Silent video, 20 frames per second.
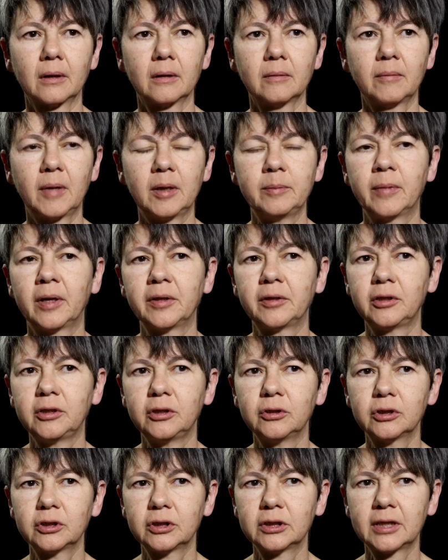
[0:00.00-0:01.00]
My mother
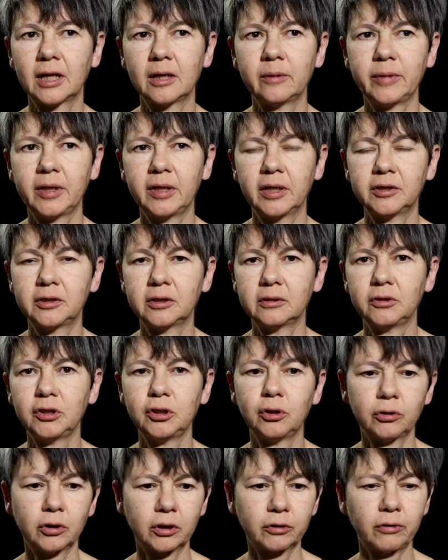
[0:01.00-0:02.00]
used to tell me that
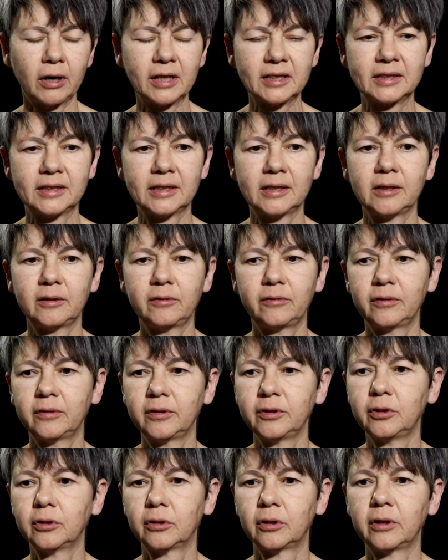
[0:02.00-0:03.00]
you're aggressive,
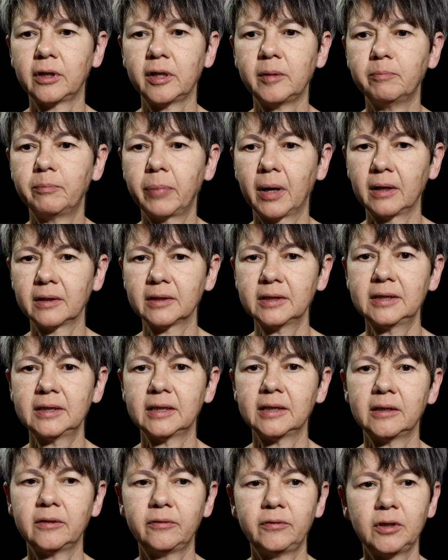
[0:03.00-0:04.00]
you're
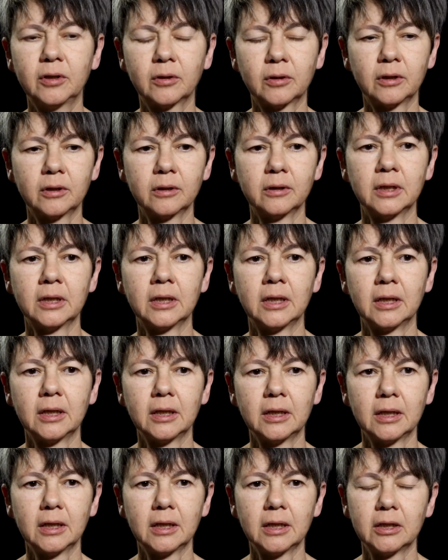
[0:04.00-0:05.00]
impulsive, you're
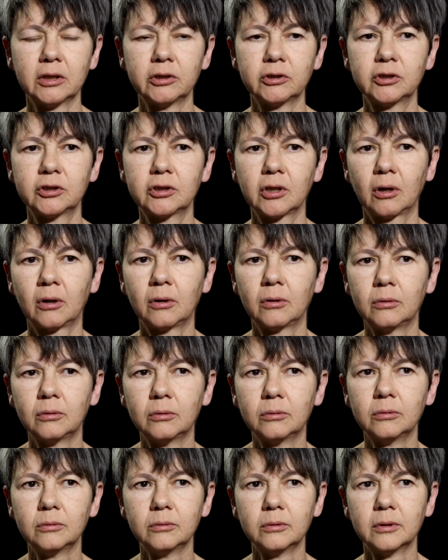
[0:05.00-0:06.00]
so